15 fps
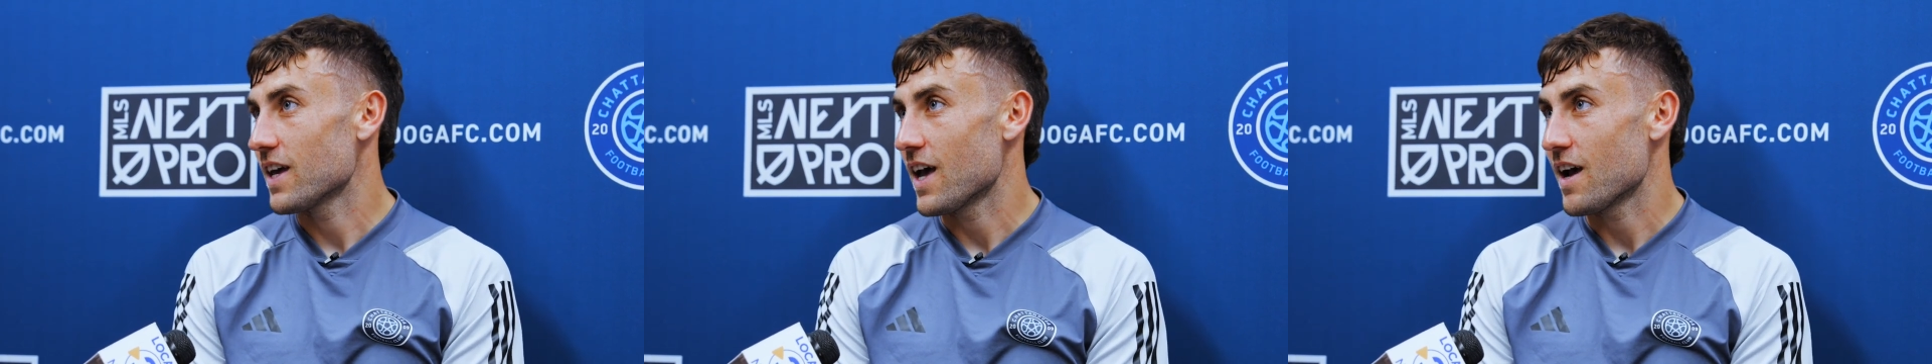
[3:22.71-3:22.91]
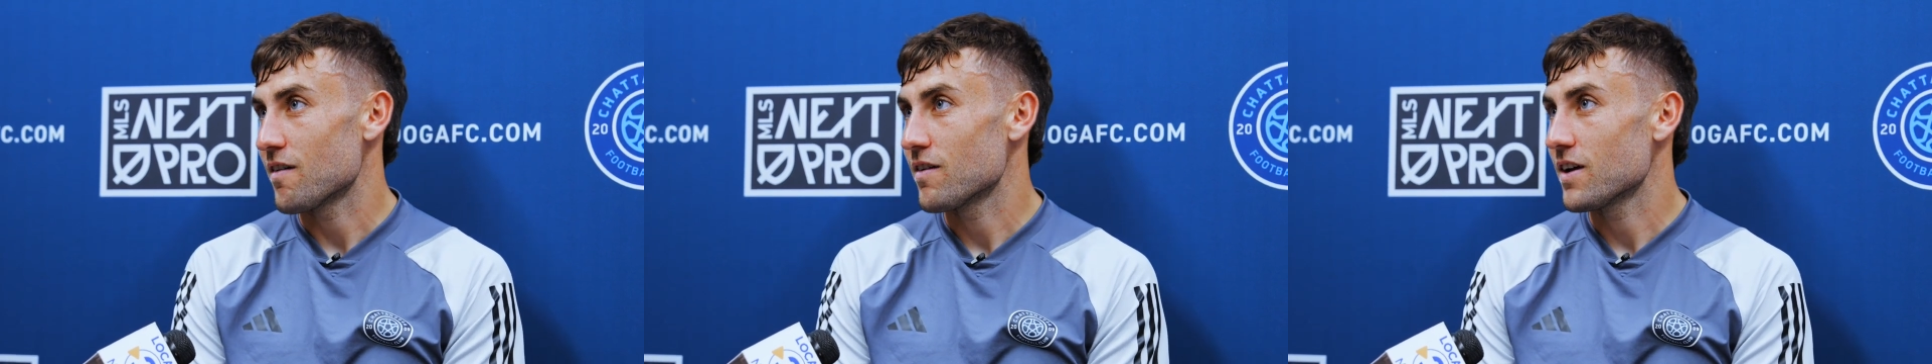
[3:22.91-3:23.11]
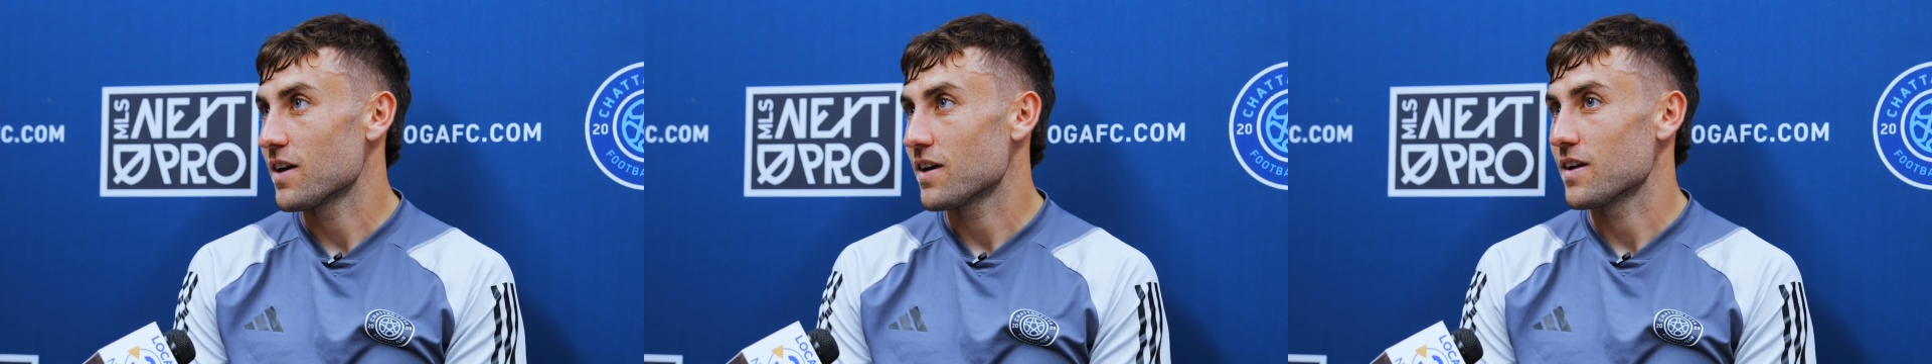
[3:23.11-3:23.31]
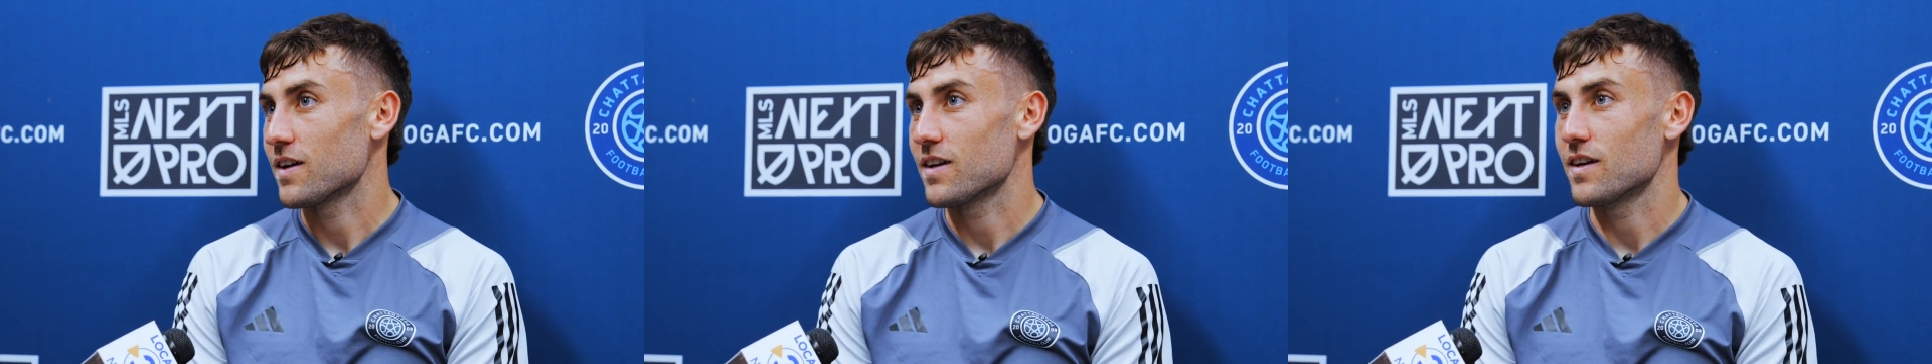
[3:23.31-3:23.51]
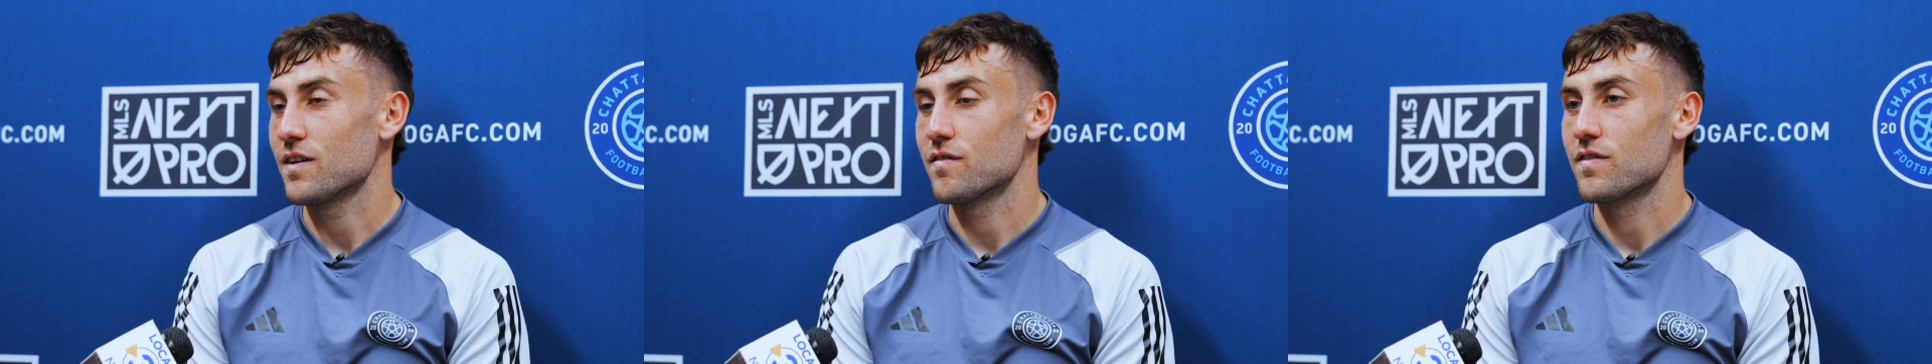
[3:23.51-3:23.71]
area
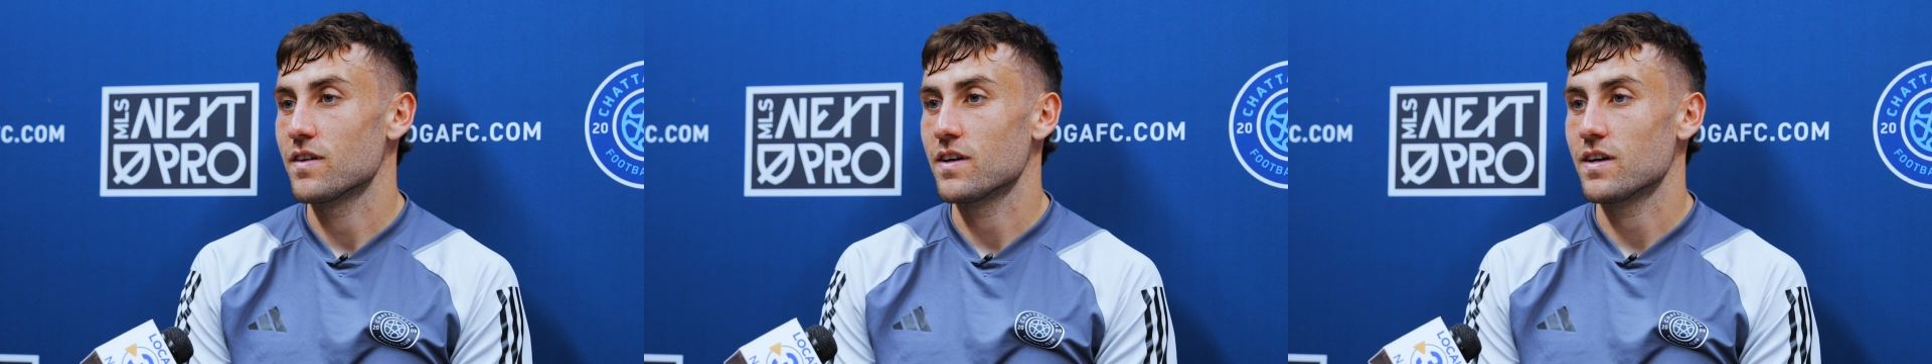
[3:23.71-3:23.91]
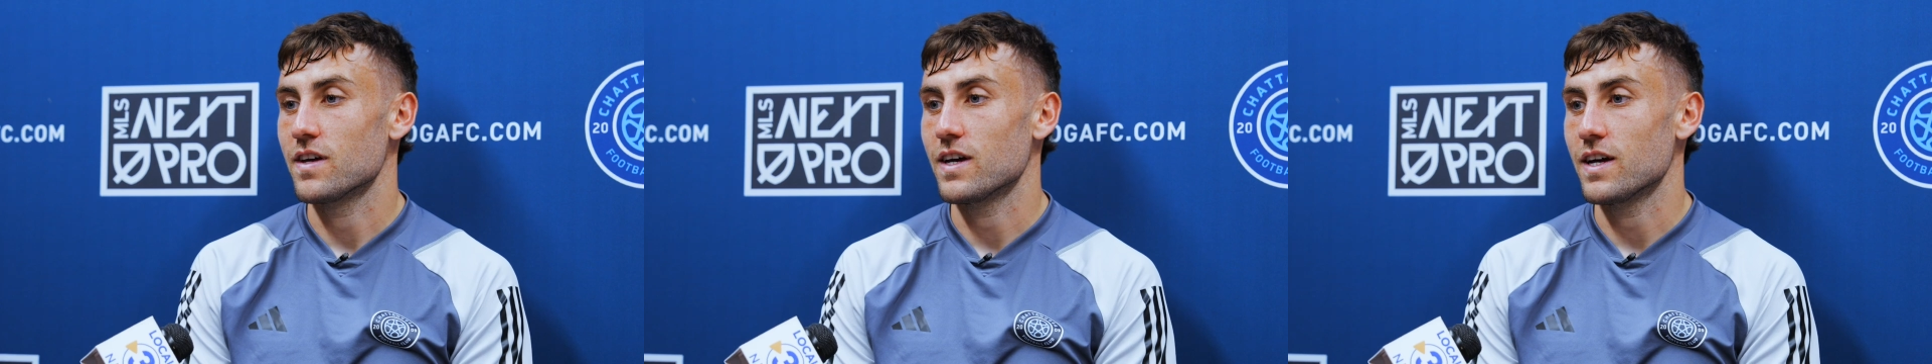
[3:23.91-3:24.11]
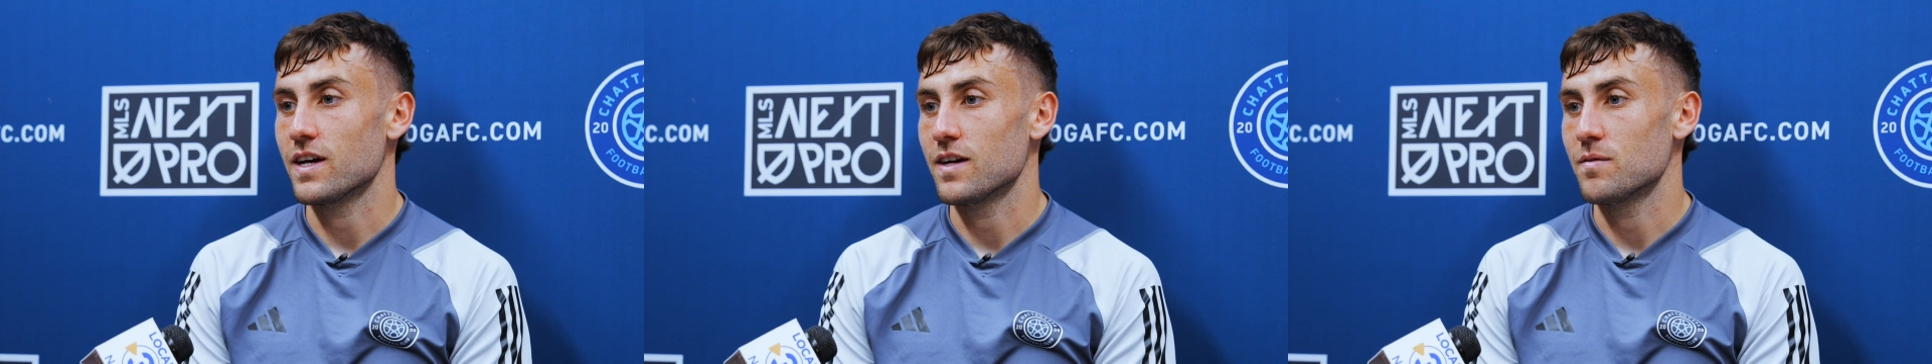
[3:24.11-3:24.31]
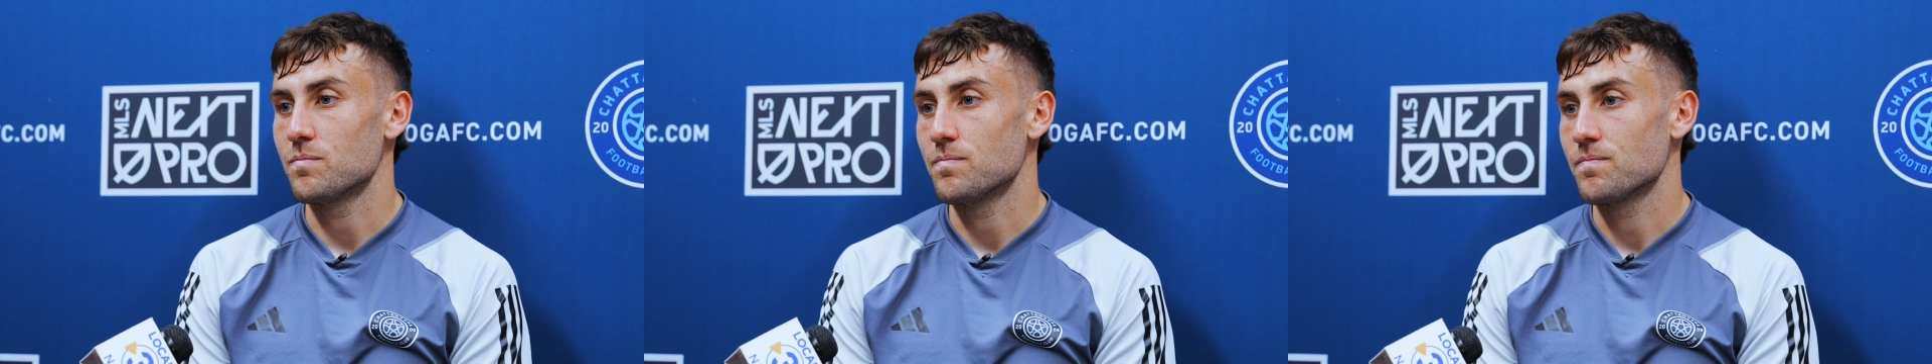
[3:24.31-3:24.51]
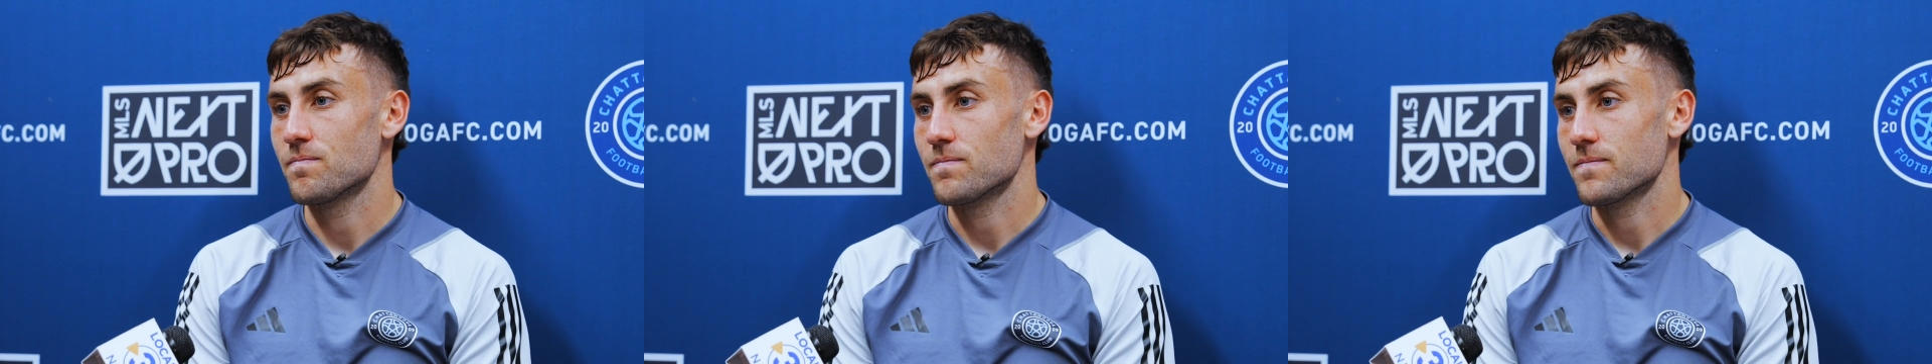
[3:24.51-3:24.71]
of the
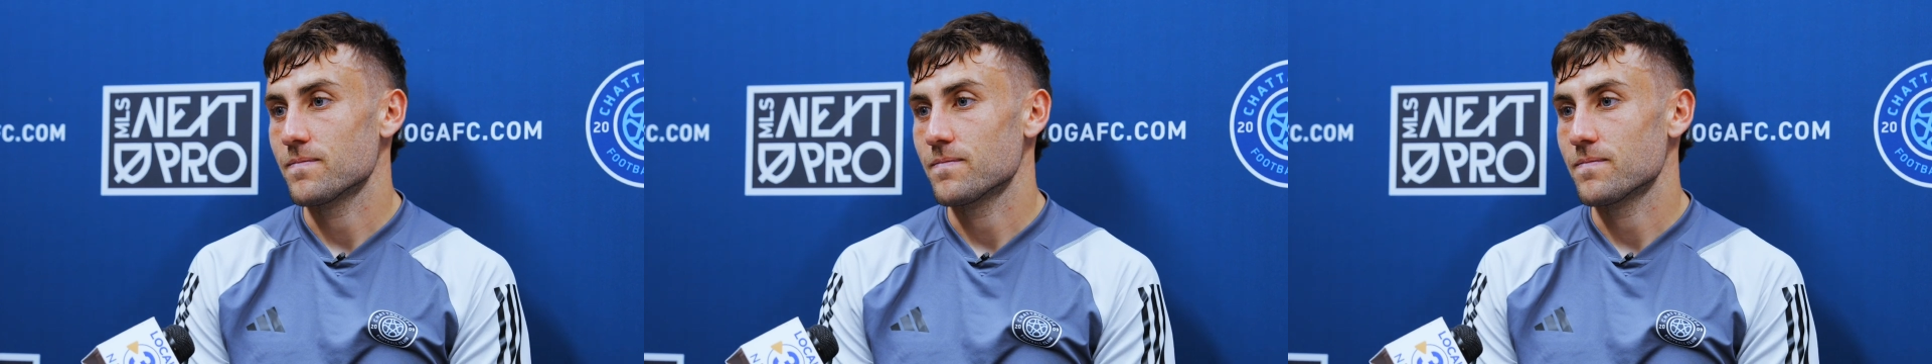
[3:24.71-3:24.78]
um,